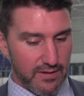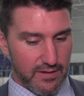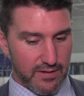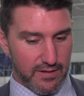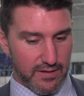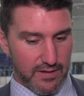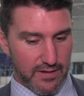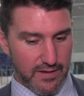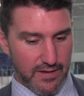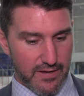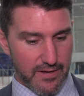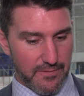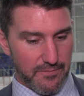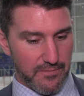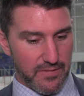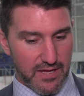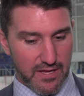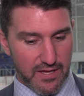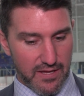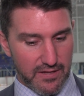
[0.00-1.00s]

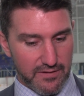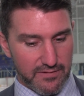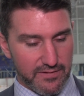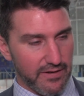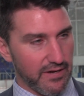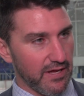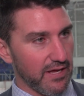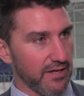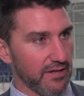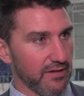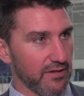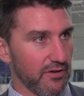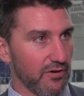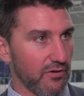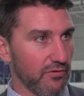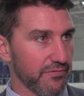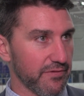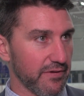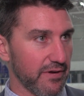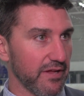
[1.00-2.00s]
And tonight,
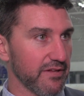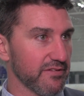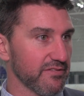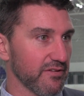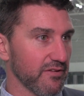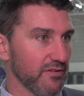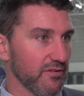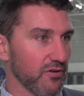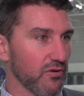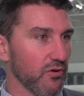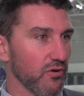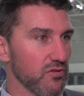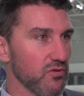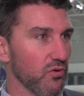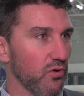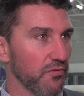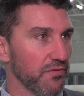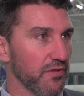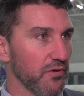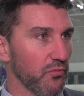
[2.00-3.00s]
tonight's the Chris
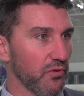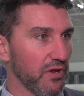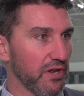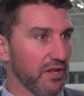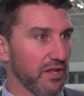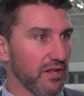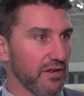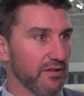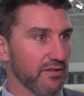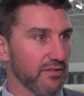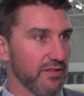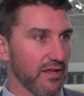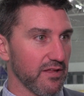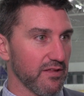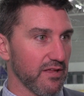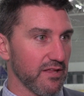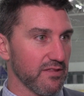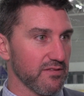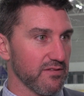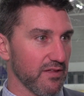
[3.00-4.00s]
Holt that we need.
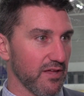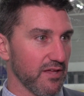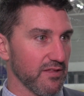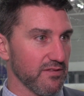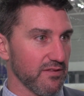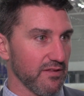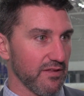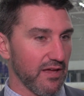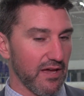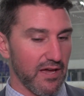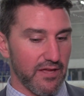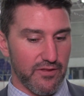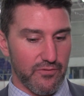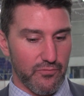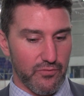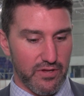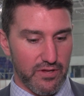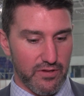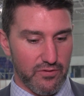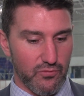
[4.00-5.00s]
That's the guy
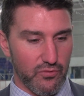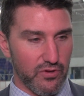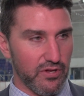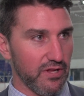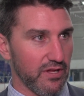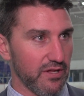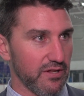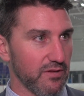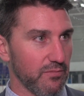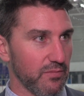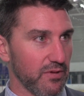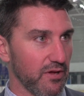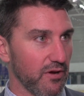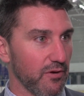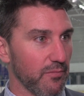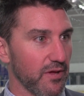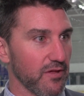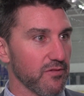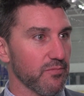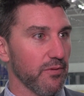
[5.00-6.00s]
that we need to be
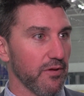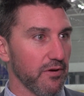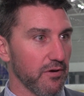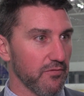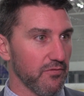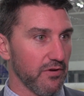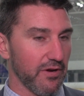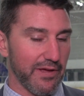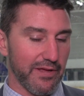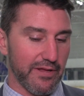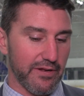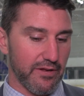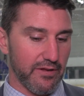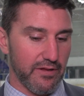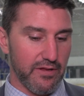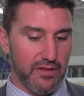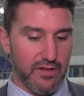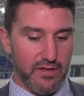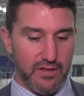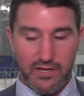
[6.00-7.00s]
our best player every night. And
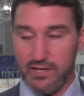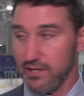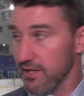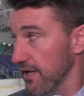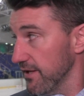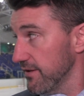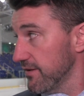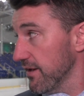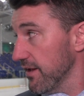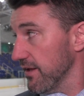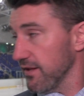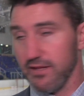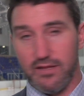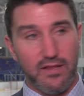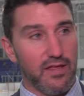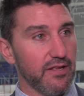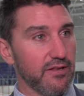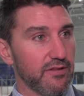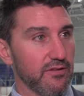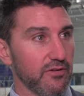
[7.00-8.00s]
he led tonight.
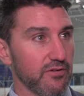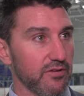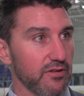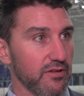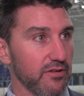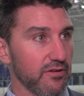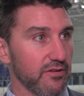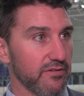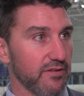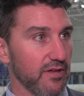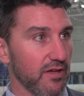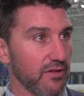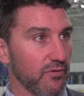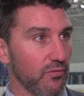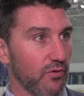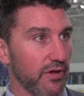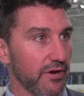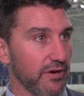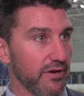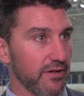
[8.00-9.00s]
And you could tell he
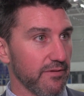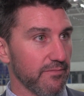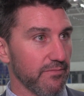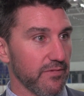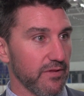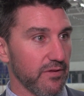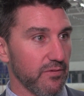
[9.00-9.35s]
wanted it.